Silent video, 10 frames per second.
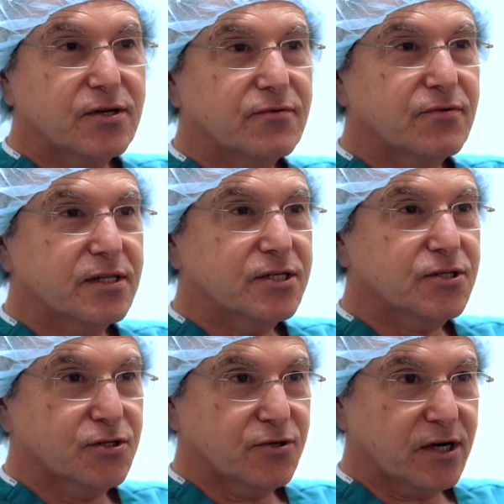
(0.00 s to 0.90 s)
and release
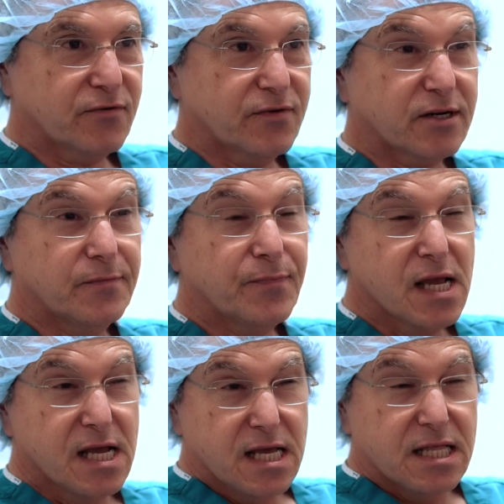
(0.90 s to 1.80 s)
the trigger finger.
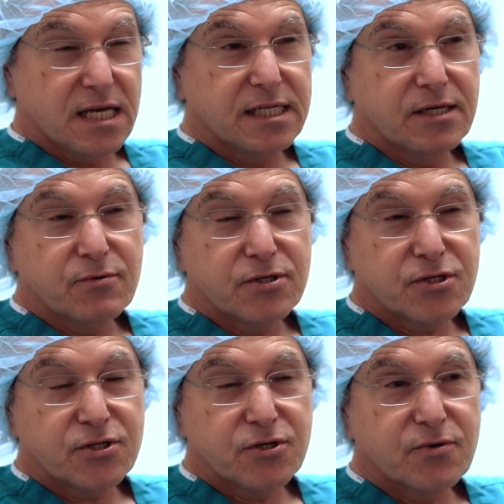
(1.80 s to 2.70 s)
The idea
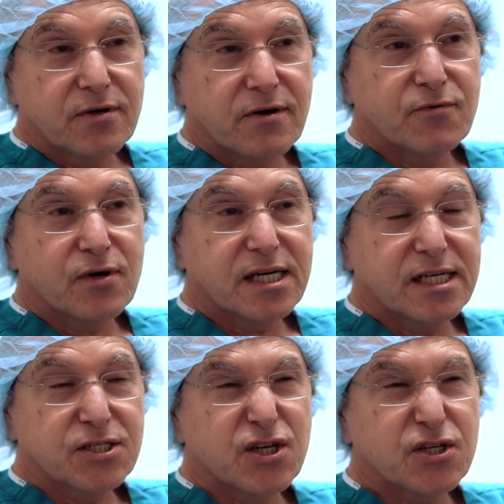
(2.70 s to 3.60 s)
was to avoid an
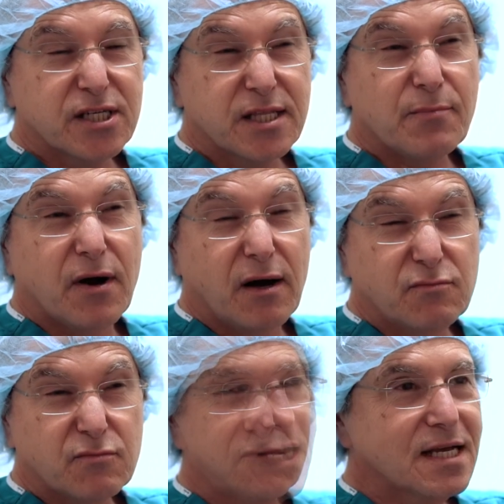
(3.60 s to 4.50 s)
incision in the
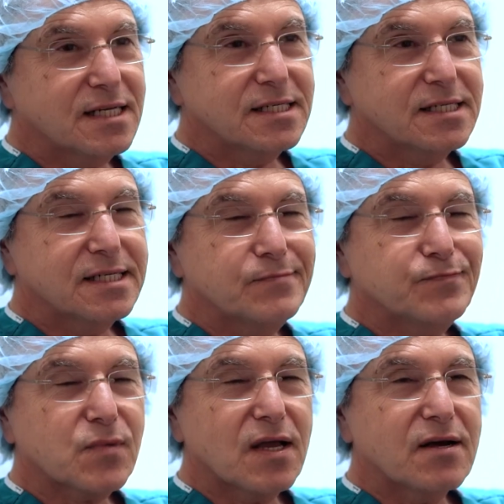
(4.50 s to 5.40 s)
palm, and a
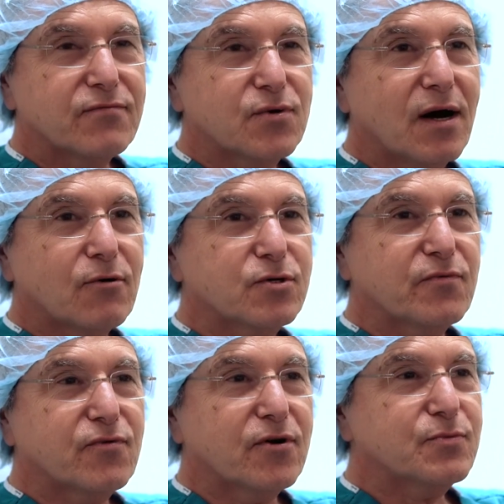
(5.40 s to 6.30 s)
few hours
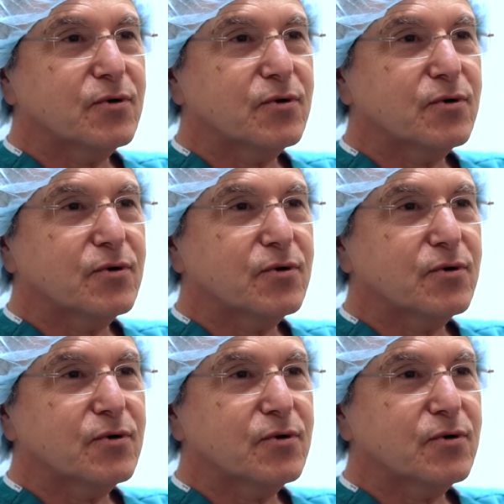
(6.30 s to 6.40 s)
before I was